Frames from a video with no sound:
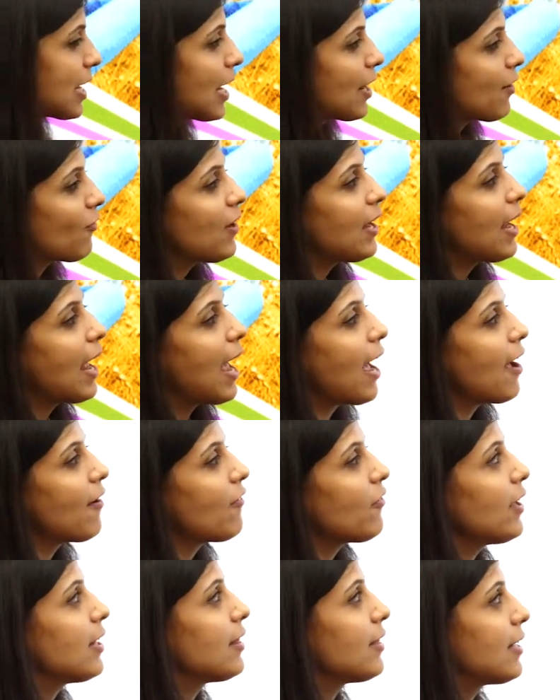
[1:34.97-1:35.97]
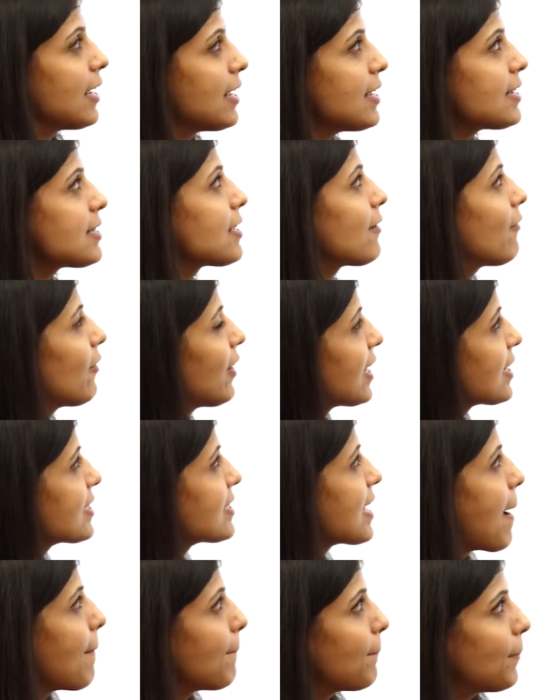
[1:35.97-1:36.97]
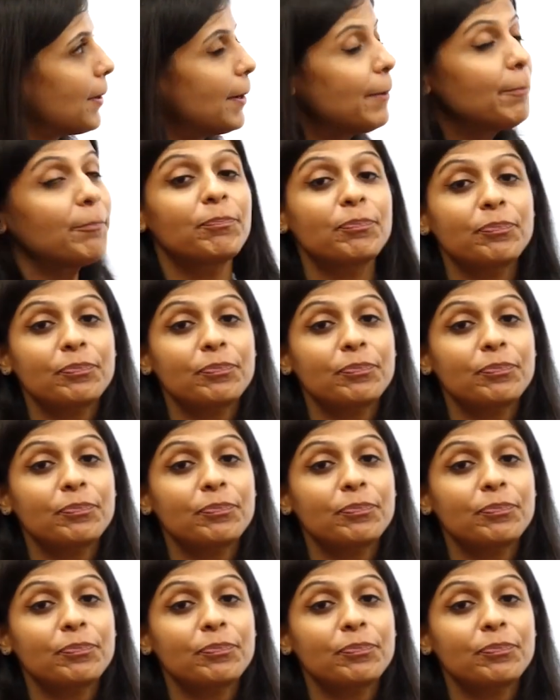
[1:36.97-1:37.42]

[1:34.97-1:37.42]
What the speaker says: that we have in this. For example,